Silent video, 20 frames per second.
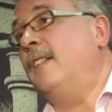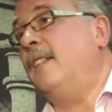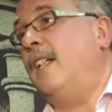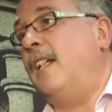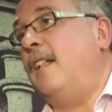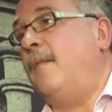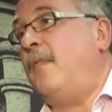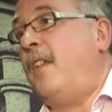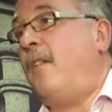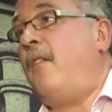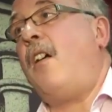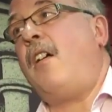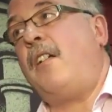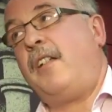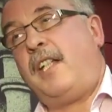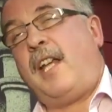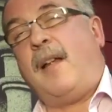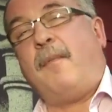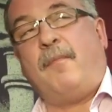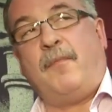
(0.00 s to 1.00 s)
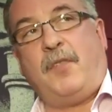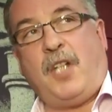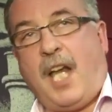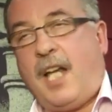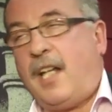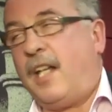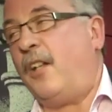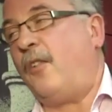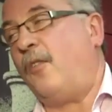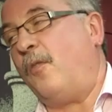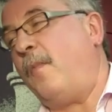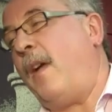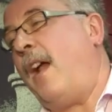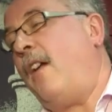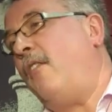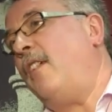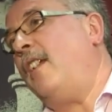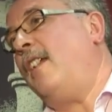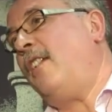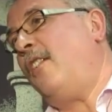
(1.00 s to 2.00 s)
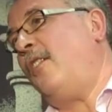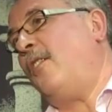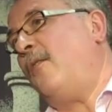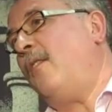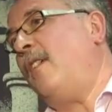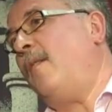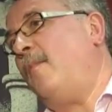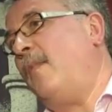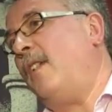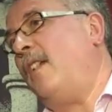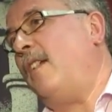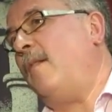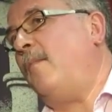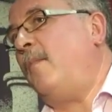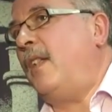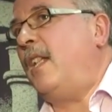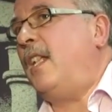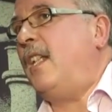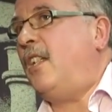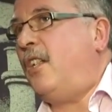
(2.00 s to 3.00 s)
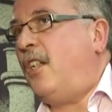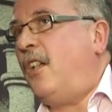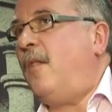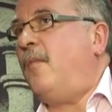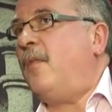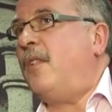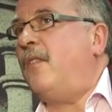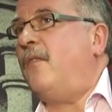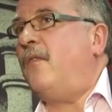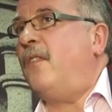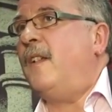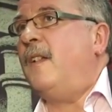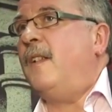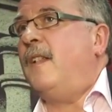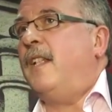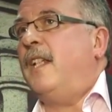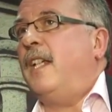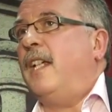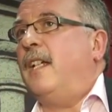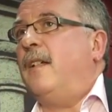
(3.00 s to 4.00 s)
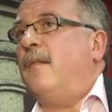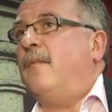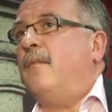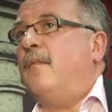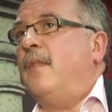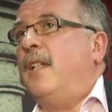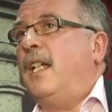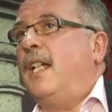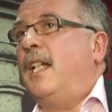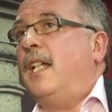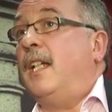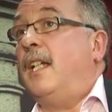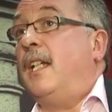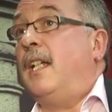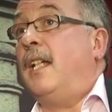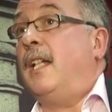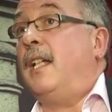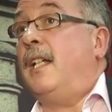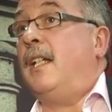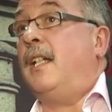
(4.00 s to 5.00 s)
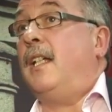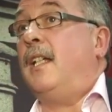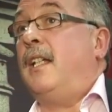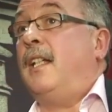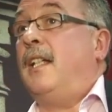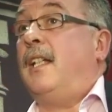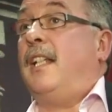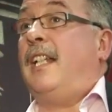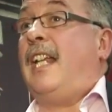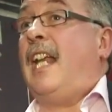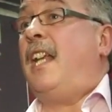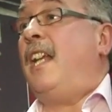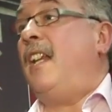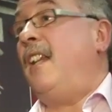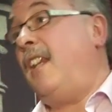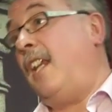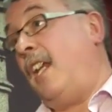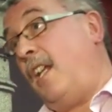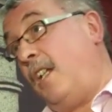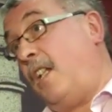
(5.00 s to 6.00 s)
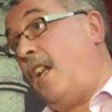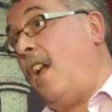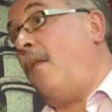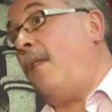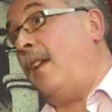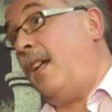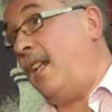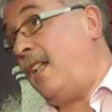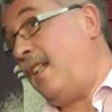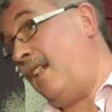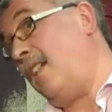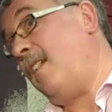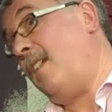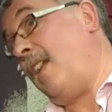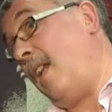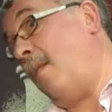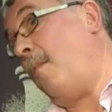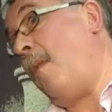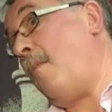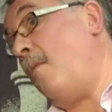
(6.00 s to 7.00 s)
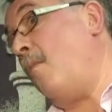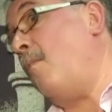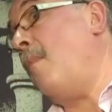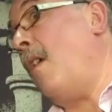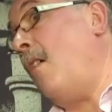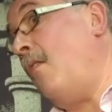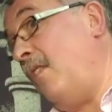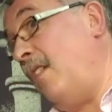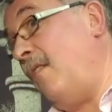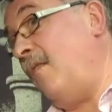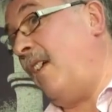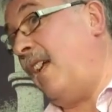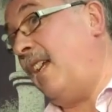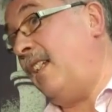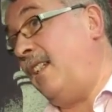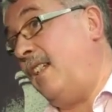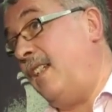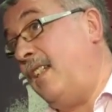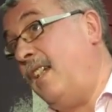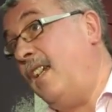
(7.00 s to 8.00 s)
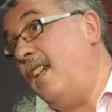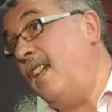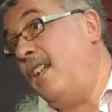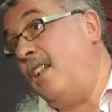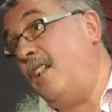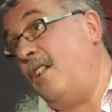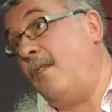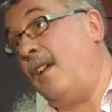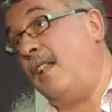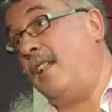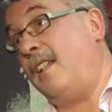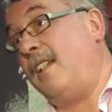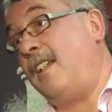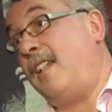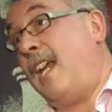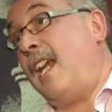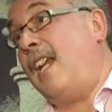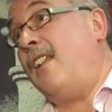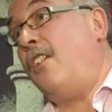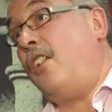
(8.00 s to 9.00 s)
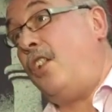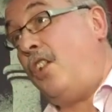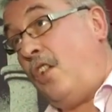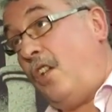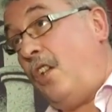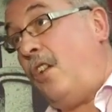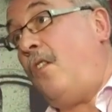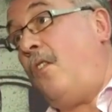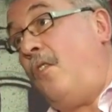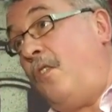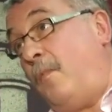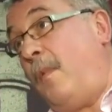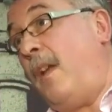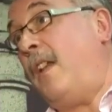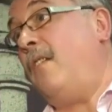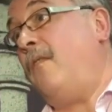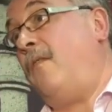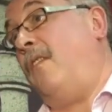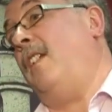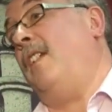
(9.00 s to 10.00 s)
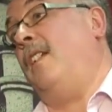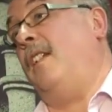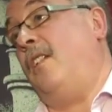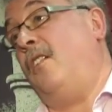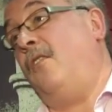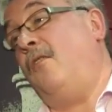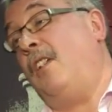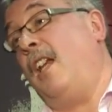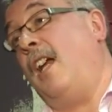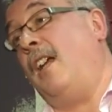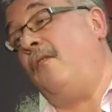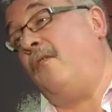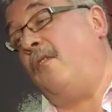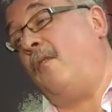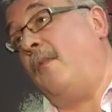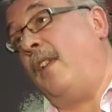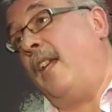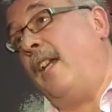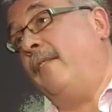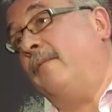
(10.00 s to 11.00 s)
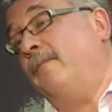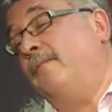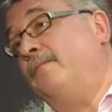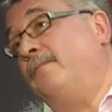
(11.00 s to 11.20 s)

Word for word: Um, there are some technical barriers to it, but uh, but in terms of um, uh, uh, getting things going, it's just getting people motivated to understand the huge benefits that you gain from that.